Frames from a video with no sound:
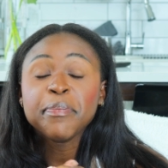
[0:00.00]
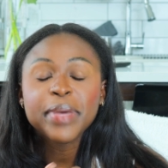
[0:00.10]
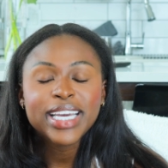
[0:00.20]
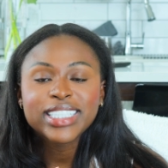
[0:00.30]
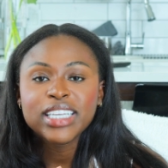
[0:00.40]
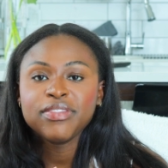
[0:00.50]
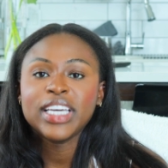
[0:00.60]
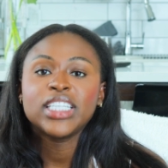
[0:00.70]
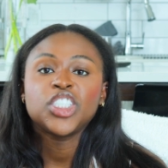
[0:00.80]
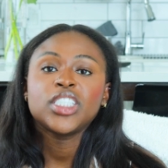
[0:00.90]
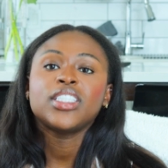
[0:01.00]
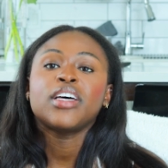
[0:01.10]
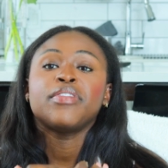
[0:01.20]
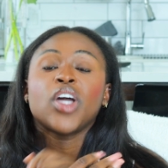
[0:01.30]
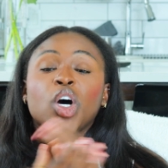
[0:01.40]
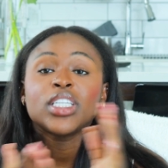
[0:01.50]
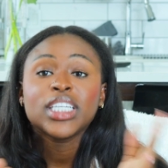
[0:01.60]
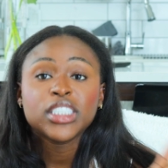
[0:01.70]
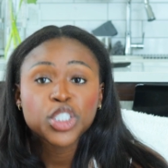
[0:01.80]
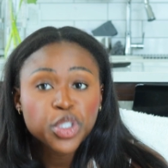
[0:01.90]
the biggest advantages of an
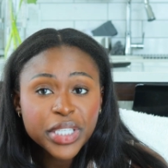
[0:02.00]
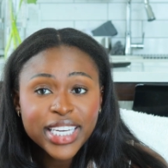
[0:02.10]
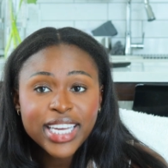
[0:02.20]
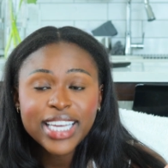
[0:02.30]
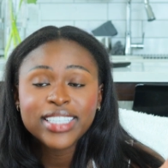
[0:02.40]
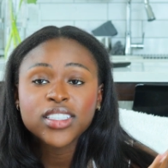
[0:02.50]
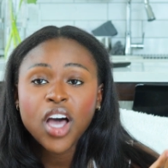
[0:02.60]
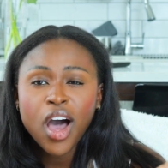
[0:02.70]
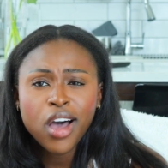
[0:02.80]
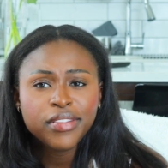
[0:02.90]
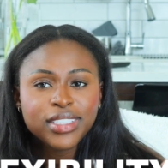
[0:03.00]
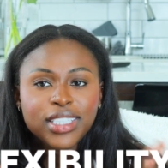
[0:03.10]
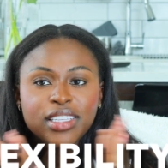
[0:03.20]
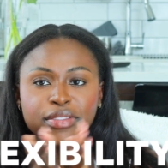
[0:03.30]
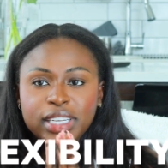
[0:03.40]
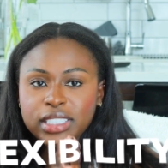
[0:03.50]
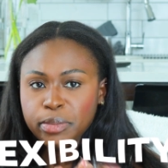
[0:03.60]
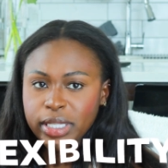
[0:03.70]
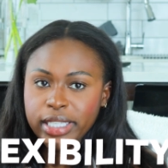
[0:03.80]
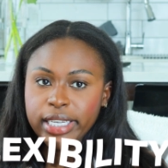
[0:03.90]
online degree is obviously the
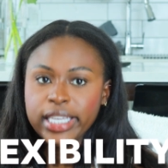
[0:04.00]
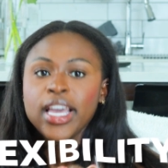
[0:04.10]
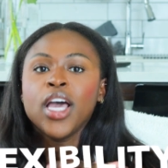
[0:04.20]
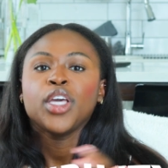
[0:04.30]
flexibility.